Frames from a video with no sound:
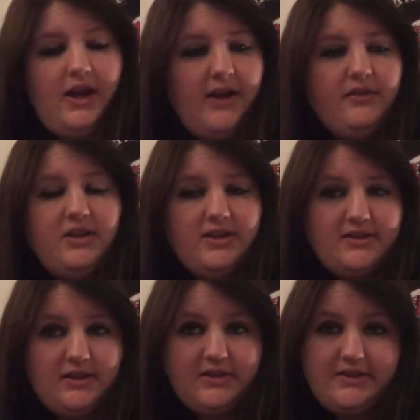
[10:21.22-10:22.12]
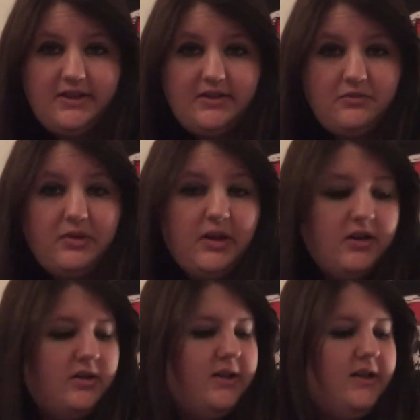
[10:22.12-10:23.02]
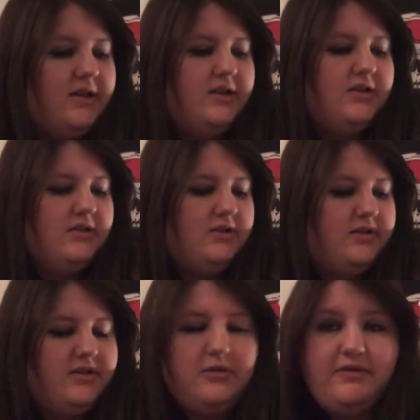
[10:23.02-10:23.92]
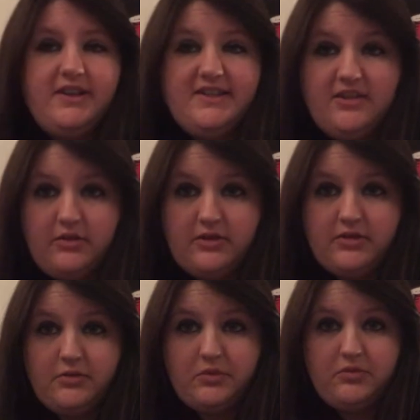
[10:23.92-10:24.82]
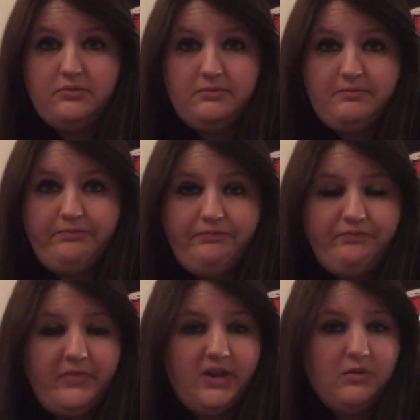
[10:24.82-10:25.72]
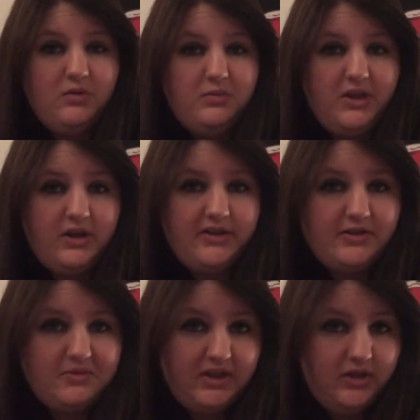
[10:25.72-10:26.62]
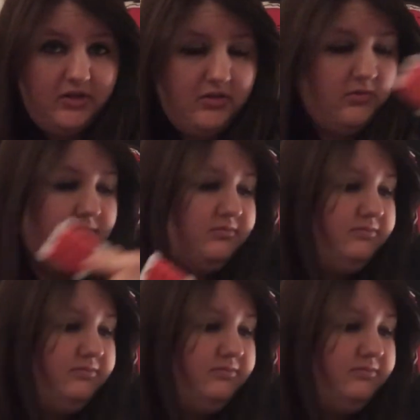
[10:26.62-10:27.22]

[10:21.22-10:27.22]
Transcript: Haven't yet started stitching with that, so if it is noticeable, I will be going to my local